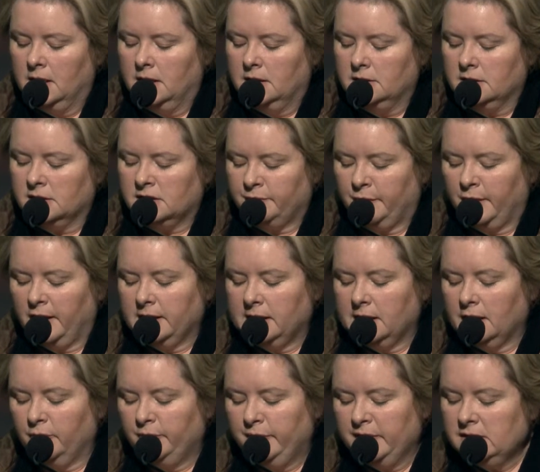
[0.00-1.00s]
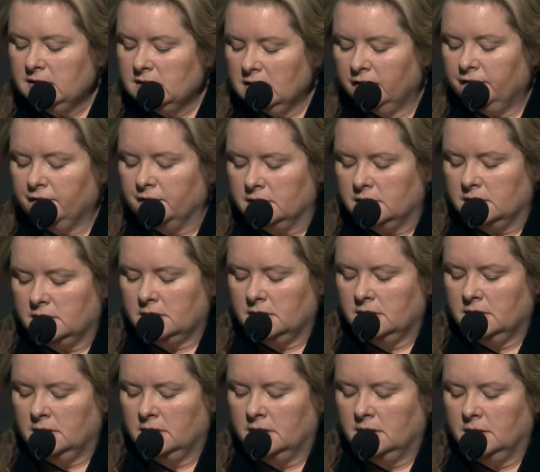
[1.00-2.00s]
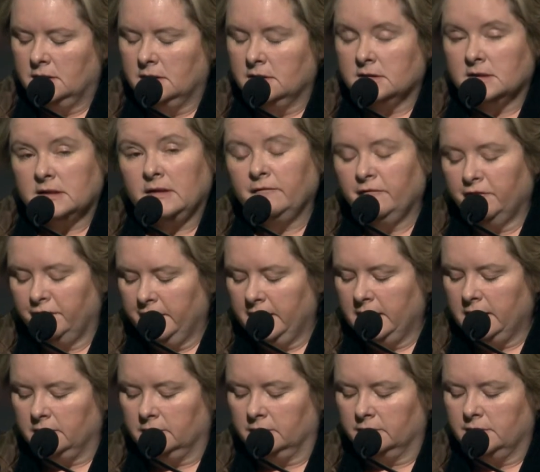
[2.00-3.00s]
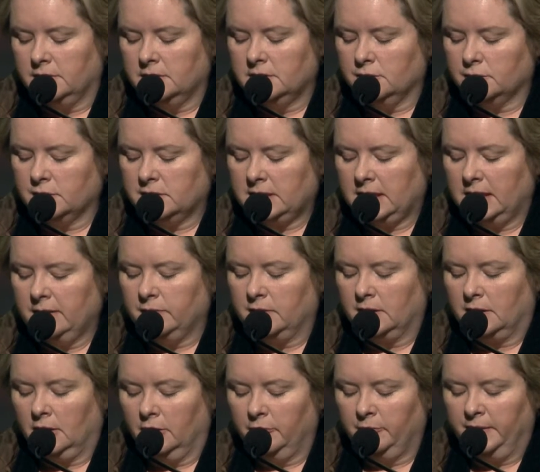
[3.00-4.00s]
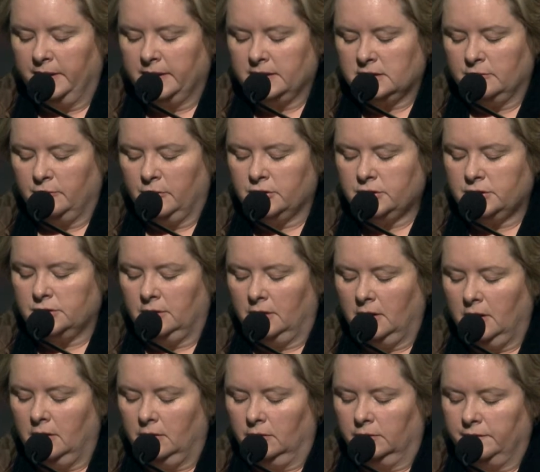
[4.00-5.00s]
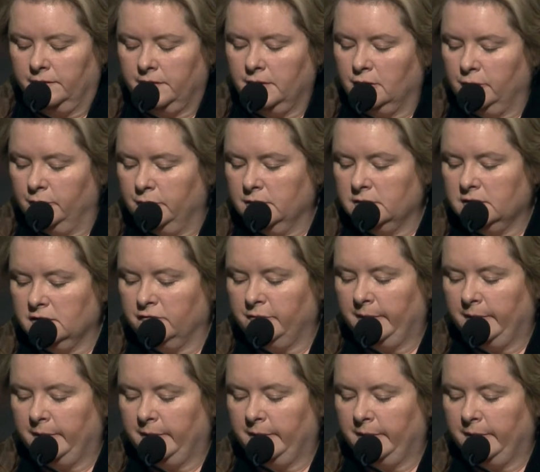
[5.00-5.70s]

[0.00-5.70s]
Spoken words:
Despite our best efforts, some failed to escape the complex emotional hold of their abusive